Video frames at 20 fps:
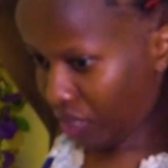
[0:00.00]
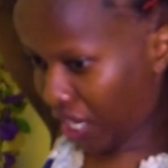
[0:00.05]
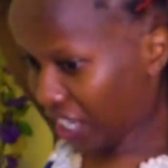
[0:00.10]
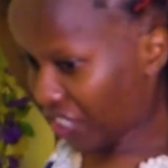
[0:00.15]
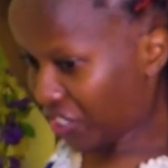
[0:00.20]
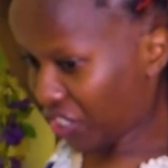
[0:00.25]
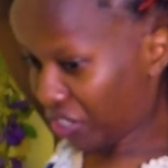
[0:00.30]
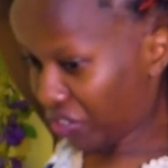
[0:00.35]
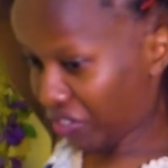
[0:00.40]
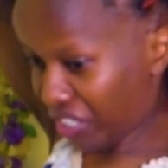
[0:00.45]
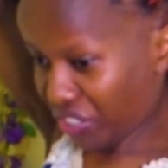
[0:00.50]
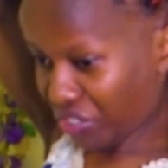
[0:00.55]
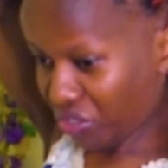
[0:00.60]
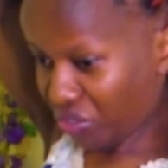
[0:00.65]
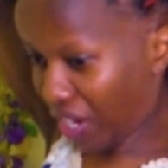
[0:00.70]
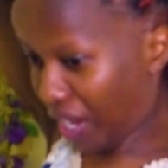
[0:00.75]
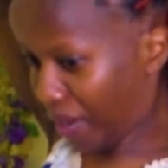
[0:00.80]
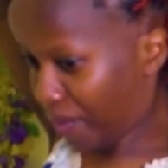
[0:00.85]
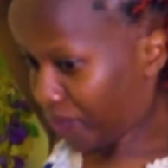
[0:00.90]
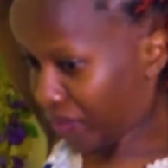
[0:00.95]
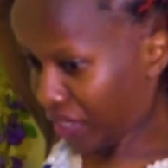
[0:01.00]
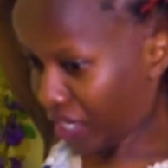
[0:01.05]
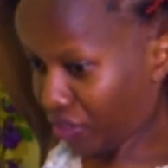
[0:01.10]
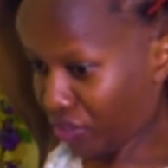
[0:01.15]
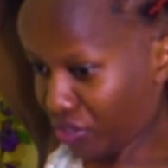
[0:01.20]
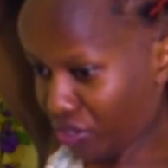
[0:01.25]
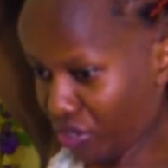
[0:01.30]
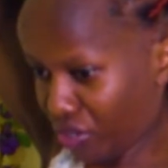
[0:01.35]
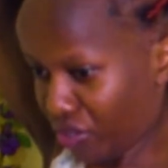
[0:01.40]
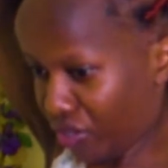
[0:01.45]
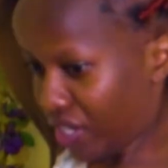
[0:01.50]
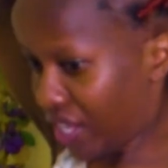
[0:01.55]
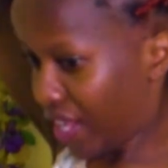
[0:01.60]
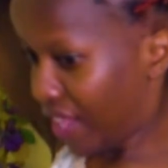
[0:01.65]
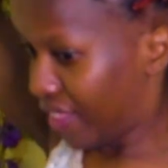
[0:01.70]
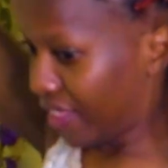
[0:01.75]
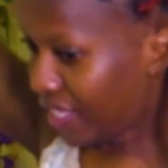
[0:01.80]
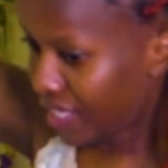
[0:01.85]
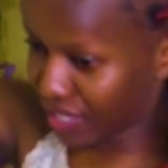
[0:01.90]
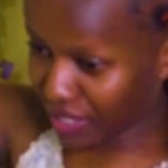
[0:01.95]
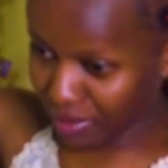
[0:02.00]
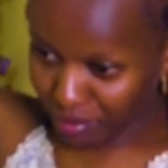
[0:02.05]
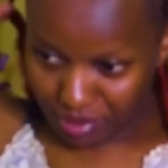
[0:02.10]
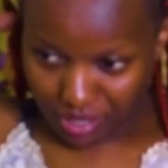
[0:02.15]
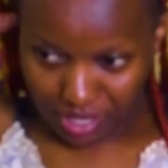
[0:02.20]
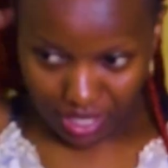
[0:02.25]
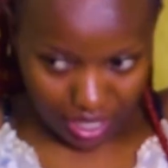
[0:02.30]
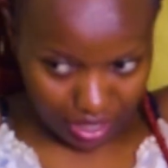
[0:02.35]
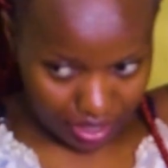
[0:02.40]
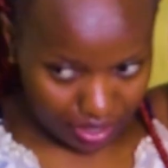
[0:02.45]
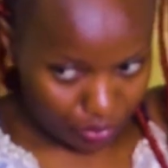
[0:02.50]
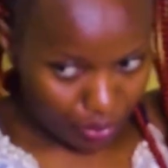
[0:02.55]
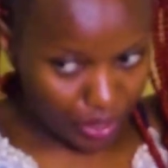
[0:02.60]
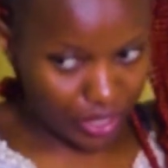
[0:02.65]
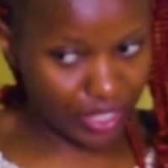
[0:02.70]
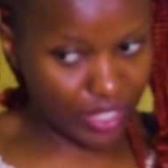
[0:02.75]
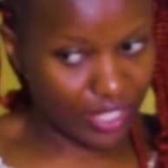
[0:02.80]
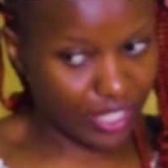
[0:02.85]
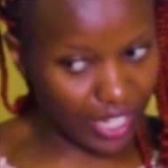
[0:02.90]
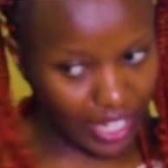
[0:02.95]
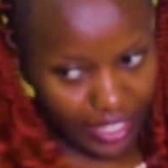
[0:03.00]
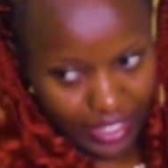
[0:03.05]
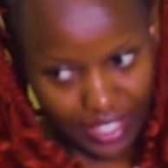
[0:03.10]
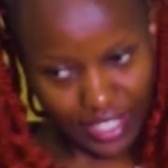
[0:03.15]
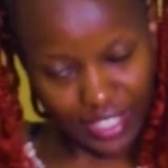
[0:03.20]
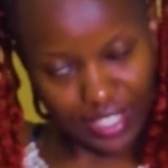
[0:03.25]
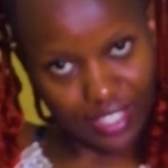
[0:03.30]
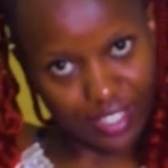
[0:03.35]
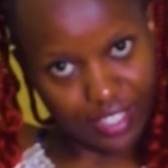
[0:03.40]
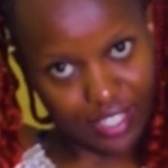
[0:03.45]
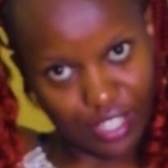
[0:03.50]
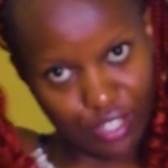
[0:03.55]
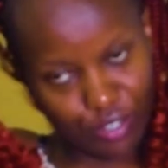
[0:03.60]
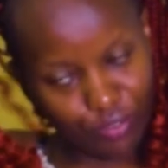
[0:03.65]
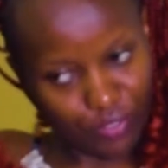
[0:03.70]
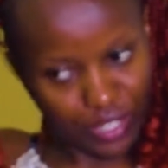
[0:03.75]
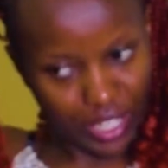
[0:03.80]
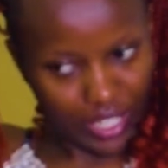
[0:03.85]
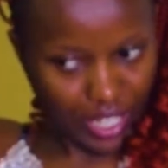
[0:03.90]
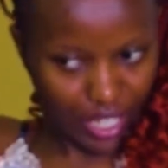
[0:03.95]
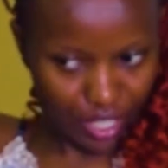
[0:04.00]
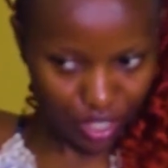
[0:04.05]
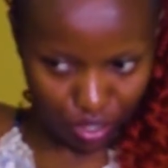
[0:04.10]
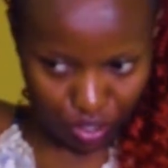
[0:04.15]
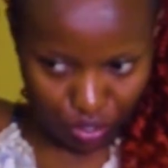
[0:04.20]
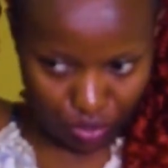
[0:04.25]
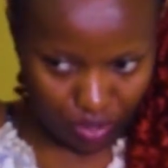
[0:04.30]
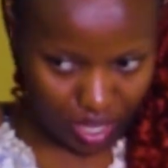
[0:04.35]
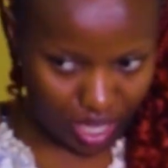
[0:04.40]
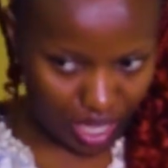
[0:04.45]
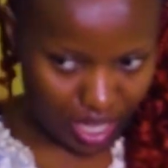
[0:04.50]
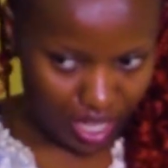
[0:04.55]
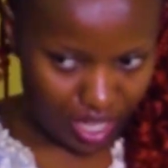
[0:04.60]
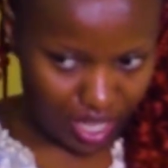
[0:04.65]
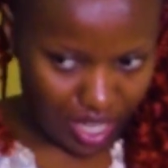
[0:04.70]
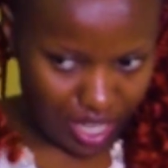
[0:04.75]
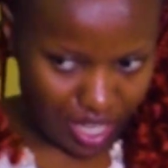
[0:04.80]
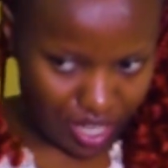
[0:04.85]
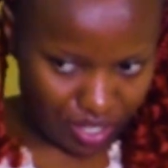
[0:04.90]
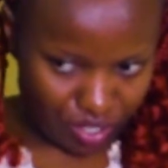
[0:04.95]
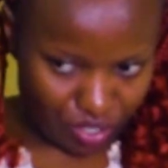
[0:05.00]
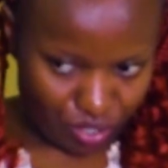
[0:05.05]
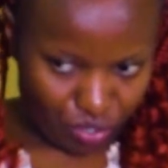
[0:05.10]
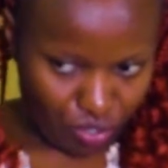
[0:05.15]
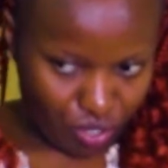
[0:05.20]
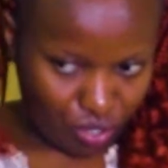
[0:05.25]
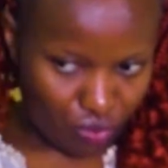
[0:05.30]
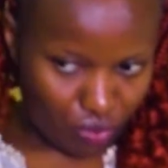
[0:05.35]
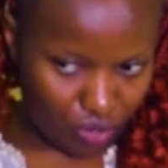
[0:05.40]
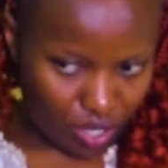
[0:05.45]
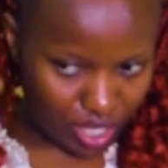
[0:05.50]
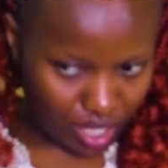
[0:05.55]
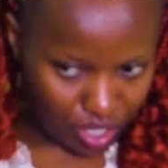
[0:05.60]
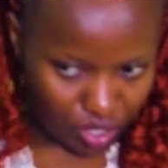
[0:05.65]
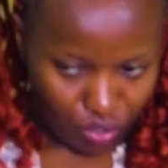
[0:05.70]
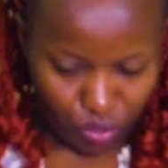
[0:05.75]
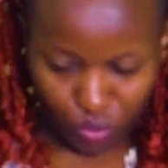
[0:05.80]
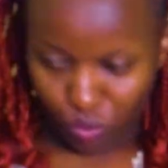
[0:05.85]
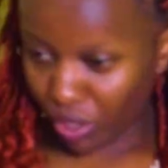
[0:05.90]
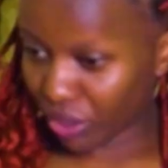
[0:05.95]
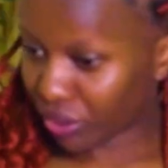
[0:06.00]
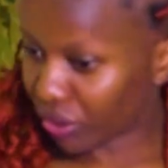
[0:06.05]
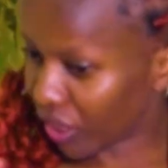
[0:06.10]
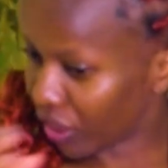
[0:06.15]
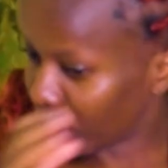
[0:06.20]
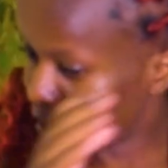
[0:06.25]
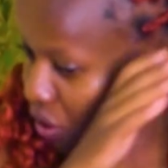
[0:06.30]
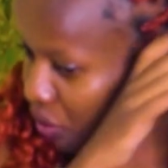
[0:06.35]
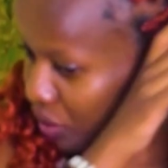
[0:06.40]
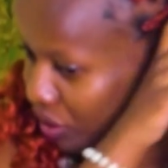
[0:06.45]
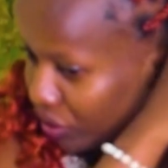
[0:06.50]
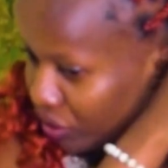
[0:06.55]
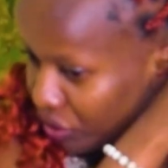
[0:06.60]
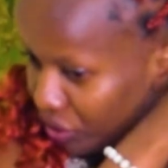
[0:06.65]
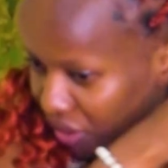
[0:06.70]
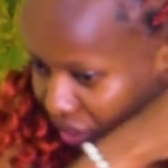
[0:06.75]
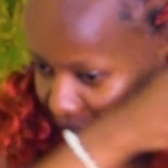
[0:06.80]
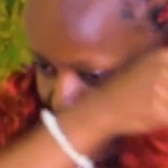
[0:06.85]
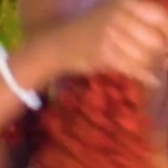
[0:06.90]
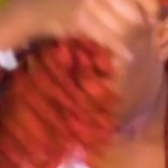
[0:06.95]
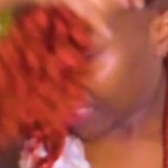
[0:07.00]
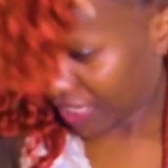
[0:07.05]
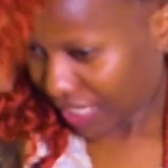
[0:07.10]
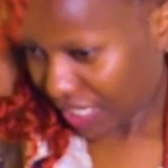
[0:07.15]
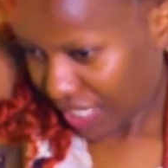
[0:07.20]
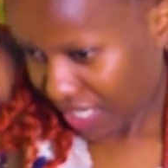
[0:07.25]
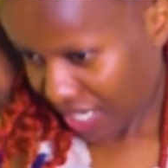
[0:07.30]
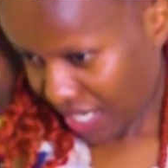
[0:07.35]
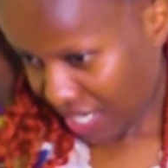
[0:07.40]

Actually, unajua, you know, this same style, when it's like this, instead of like undoing, so you wanna do what, you can always rotate it